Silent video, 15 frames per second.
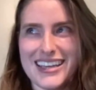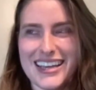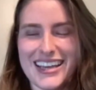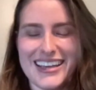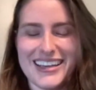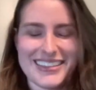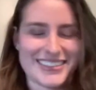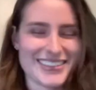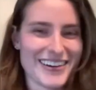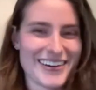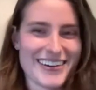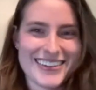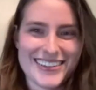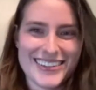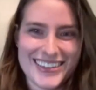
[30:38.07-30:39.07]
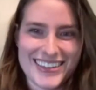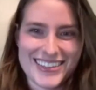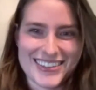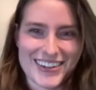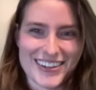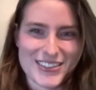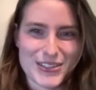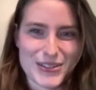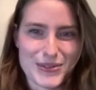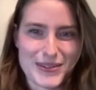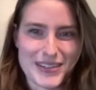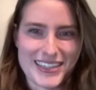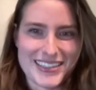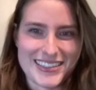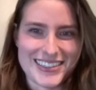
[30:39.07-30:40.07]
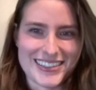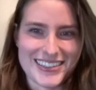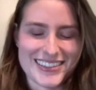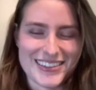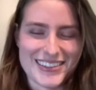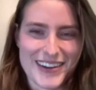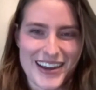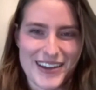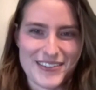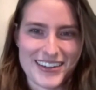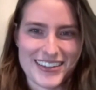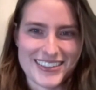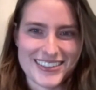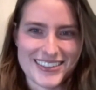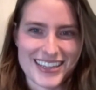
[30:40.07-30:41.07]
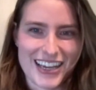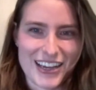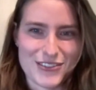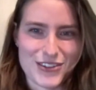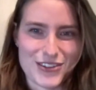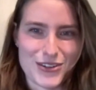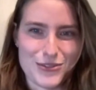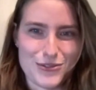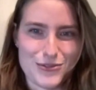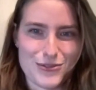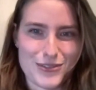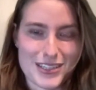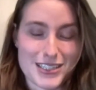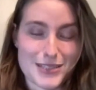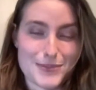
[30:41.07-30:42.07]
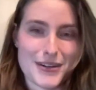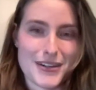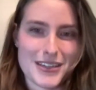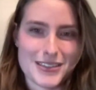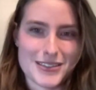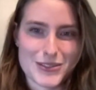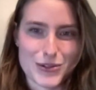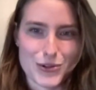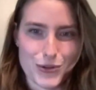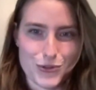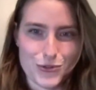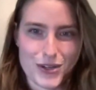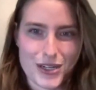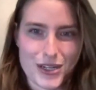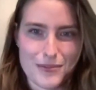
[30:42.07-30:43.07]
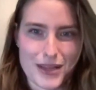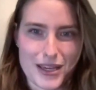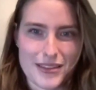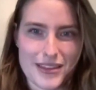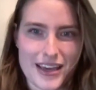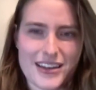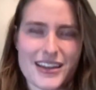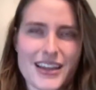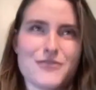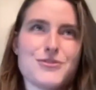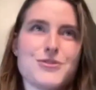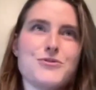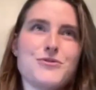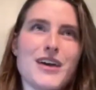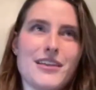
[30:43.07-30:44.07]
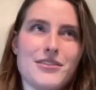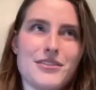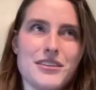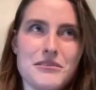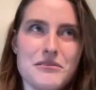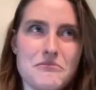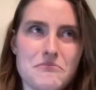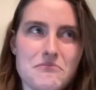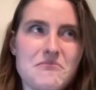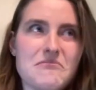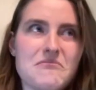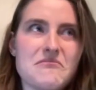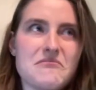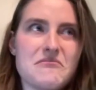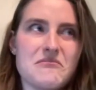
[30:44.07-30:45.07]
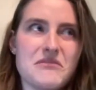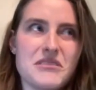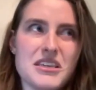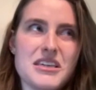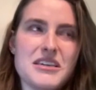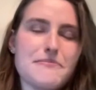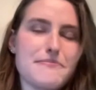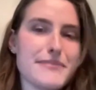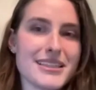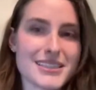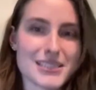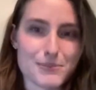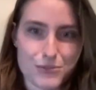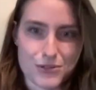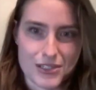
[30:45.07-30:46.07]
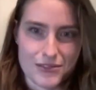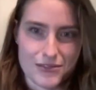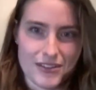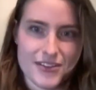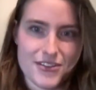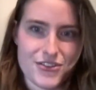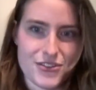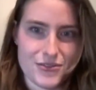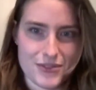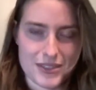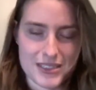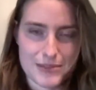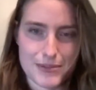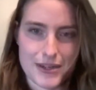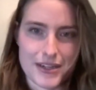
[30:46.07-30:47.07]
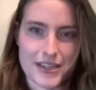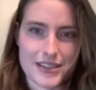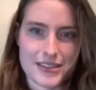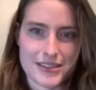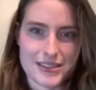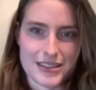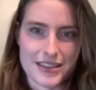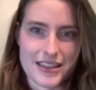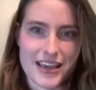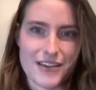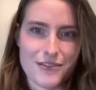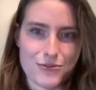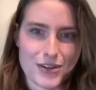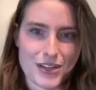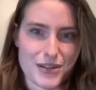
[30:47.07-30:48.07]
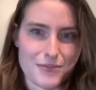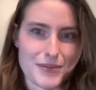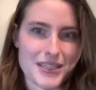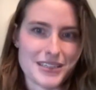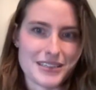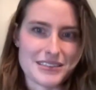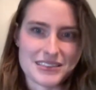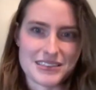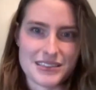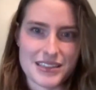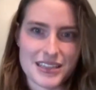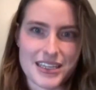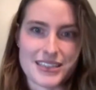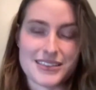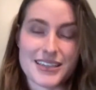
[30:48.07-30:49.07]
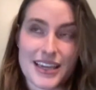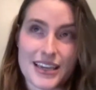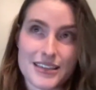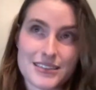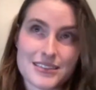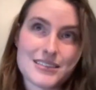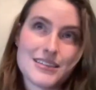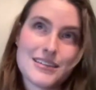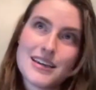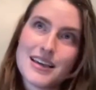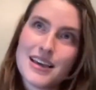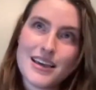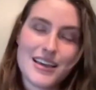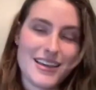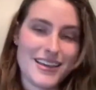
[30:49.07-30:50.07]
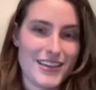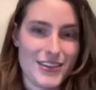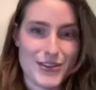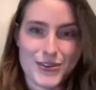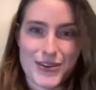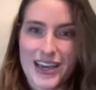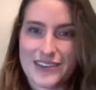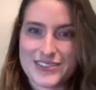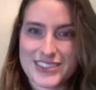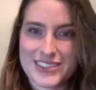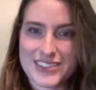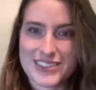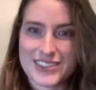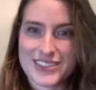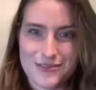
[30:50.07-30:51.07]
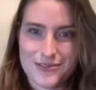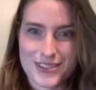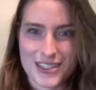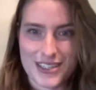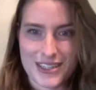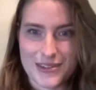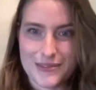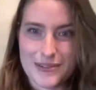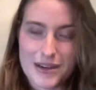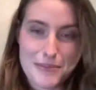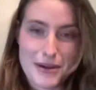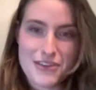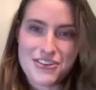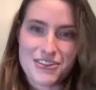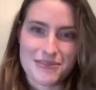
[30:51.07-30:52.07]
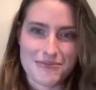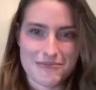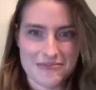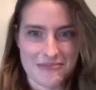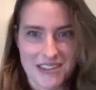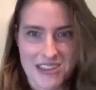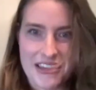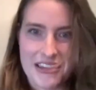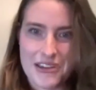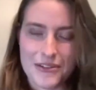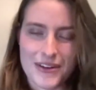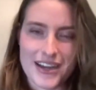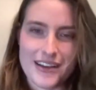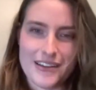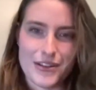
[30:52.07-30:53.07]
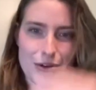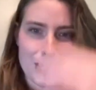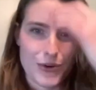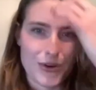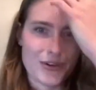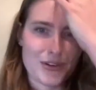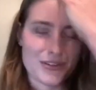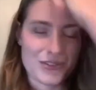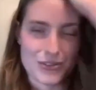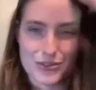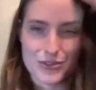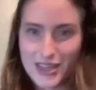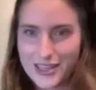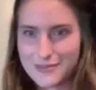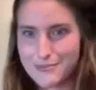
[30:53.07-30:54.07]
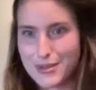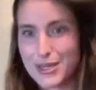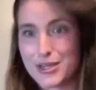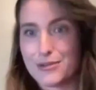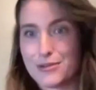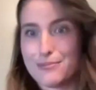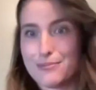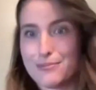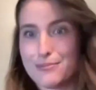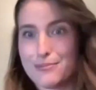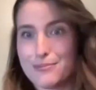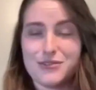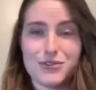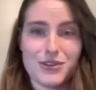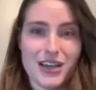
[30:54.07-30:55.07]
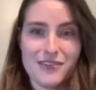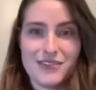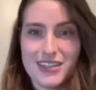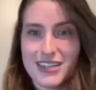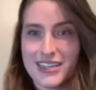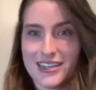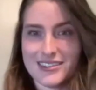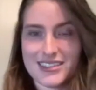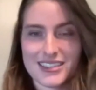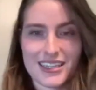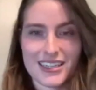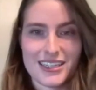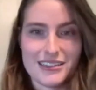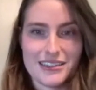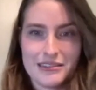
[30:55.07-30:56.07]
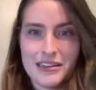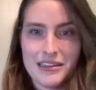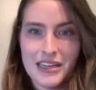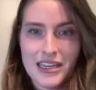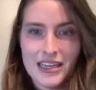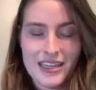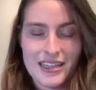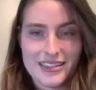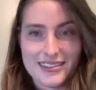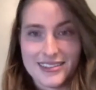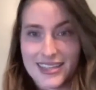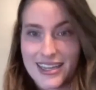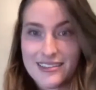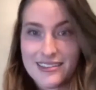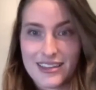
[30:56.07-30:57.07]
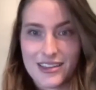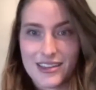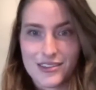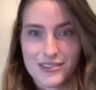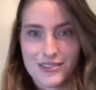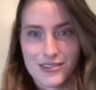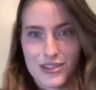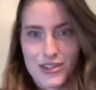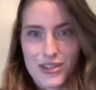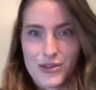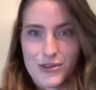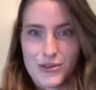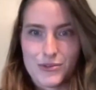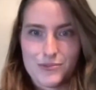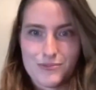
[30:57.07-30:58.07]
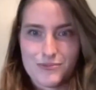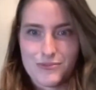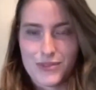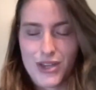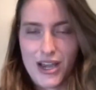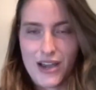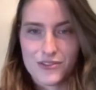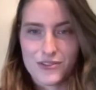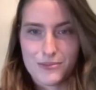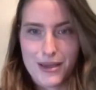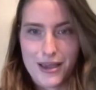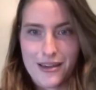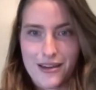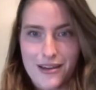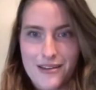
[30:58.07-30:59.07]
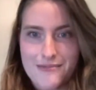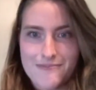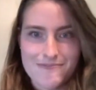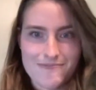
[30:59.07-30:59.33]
it's hard to re-enter the rat race after you've experienced total freedom like that, and after you've had the immense privilege of experiencing that freedom, because it takes, you have to have, you know, a budget laying around in order to do that and pay your bills, and if you have any outstanding debt that you have to pay on.